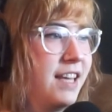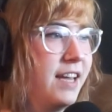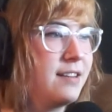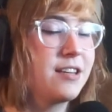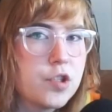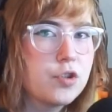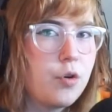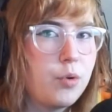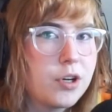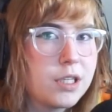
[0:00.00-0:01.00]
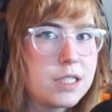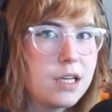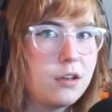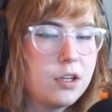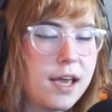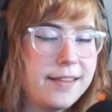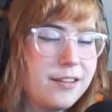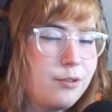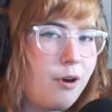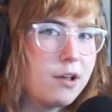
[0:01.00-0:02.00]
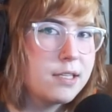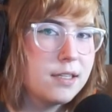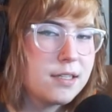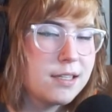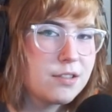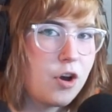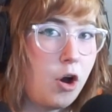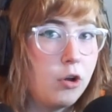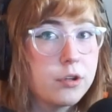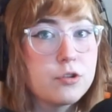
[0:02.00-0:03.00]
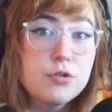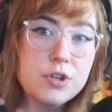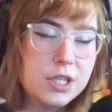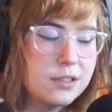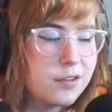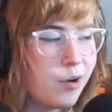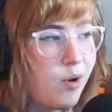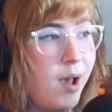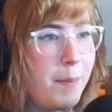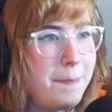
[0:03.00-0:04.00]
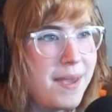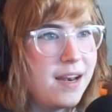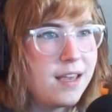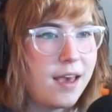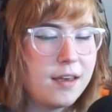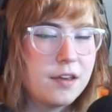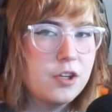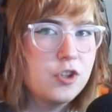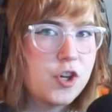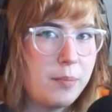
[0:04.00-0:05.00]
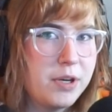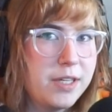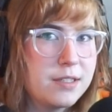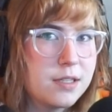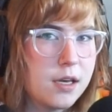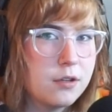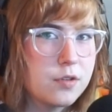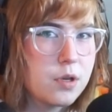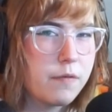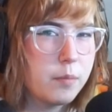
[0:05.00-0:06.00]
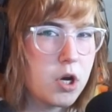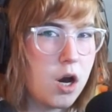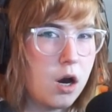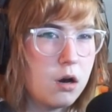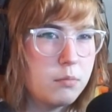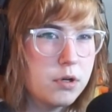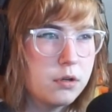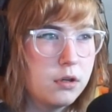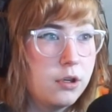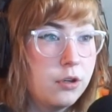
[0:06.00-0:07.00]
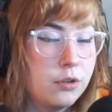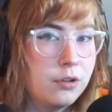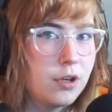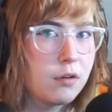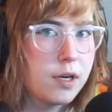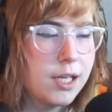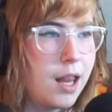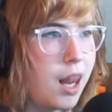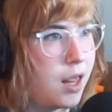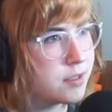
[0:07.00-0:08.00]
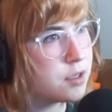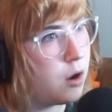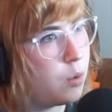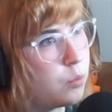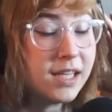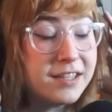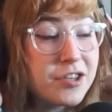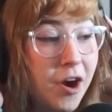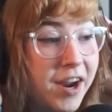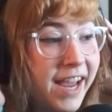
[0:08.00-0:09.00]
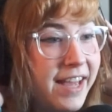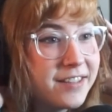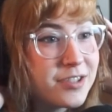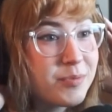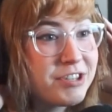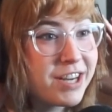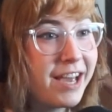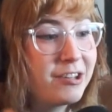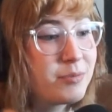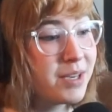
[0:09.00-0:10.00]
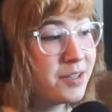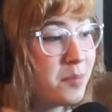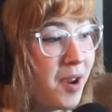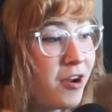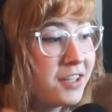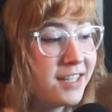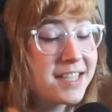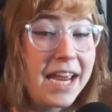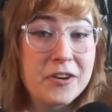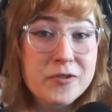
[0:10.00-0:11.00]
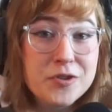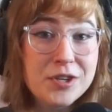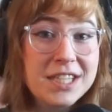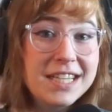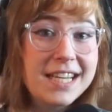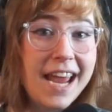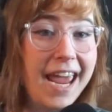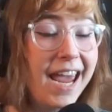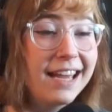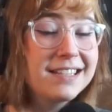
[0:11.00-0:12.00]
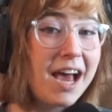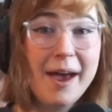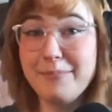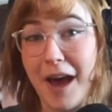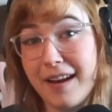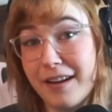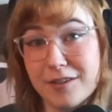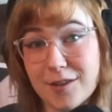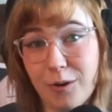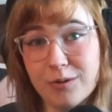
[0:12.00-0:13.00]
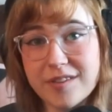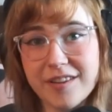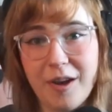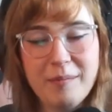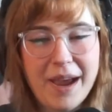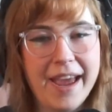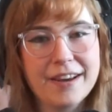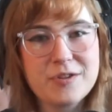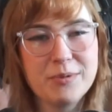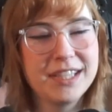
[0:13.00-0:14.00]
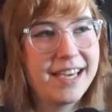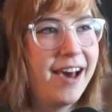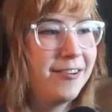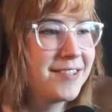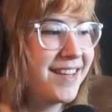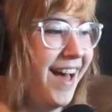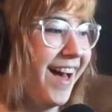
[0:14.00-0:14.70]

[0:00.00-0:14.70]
that. So we're gonna take a look at the new content. It's called Junji Ito Maniac Japanese Tales of the Macabre. Y'all ready? Let's go. Sorry, I had to switch accounts because apparently it's age restricted and I'm not an adult on my actual account.